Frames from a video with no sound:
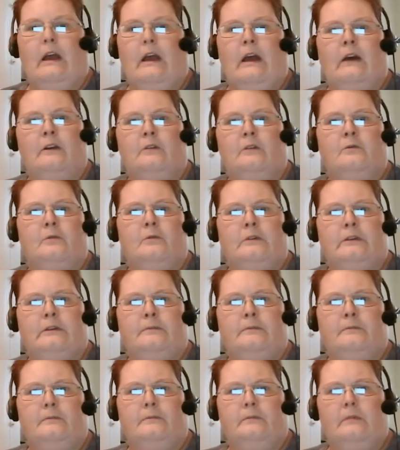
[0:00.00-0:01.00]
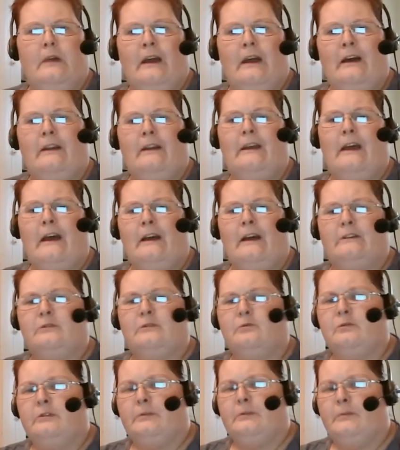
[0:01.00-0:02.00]
how to how to
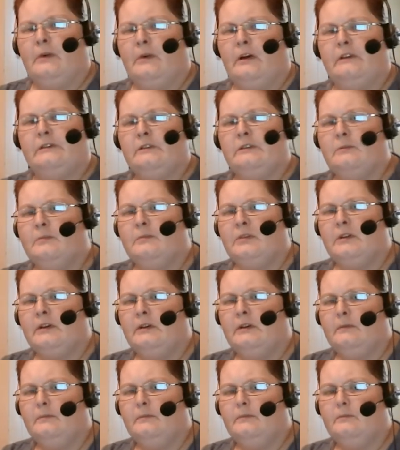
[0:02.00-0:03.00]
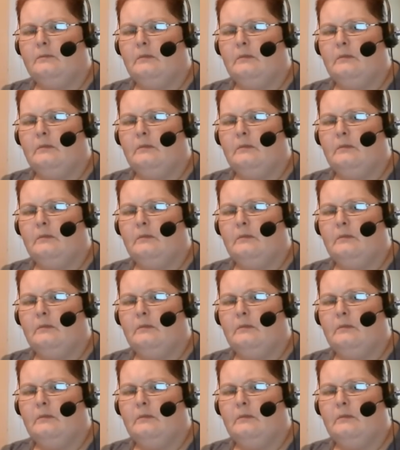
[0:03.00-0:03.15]
act responsibly,